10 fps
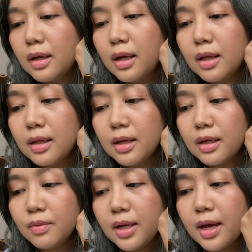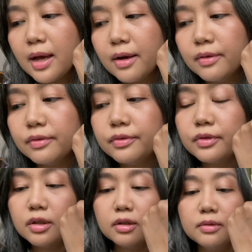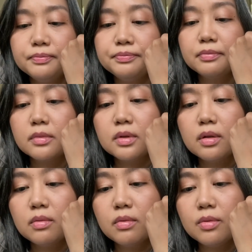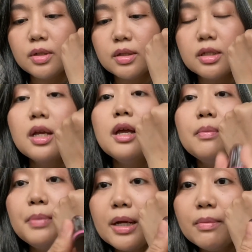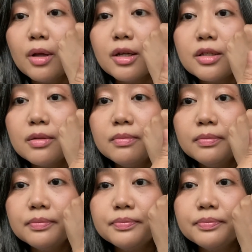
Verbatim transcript: And then we have, um, what was this? Pink Blossom.